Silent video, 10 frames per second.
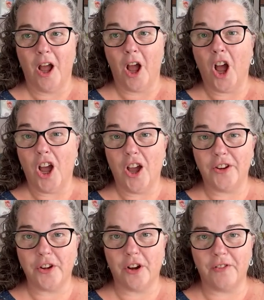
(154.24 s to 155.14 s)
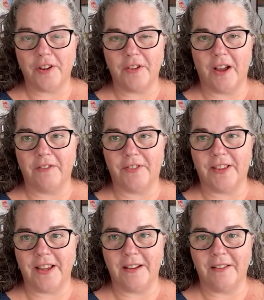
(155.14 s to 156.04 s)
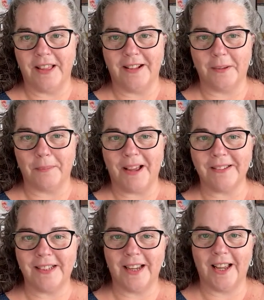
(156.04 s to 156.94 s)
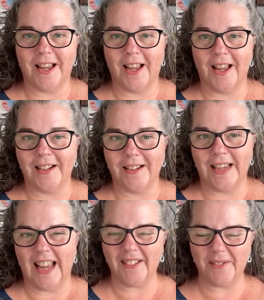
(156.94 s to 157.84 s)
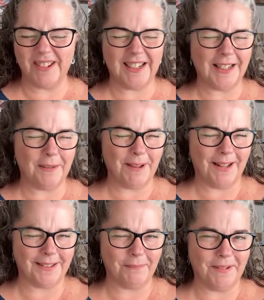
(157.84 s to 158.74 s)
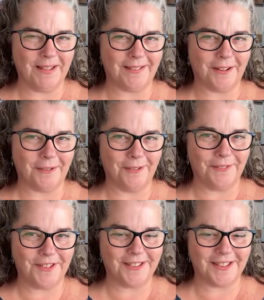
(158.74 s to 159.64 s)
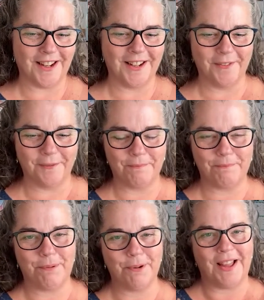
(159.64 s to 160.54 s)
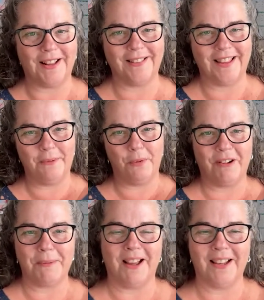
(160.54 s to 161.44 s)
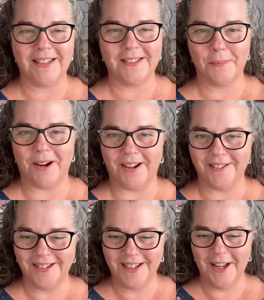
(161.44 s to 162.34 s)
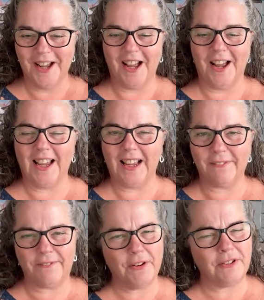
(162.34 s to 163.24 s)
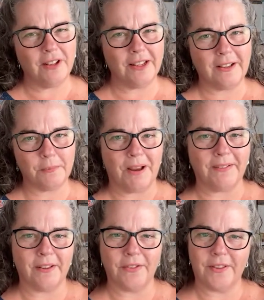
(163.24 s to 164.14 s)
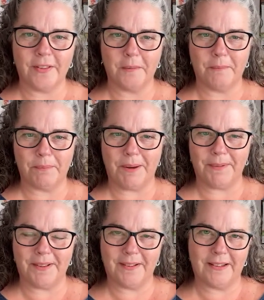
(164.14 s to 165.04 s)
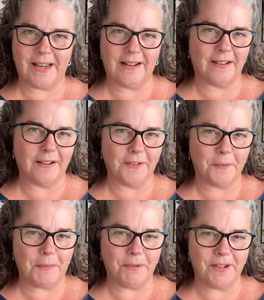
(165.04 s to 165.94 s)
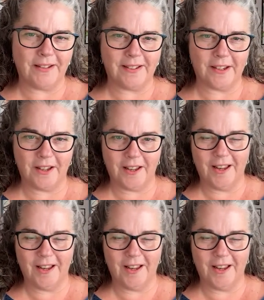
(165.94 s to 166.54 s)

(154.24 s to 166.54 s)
heard of. I've seen things about it and it hasn't really impacted me. So I've just kind of put that in the worry about later pile. It feels like it's perhaps something that perhaps data governance people need to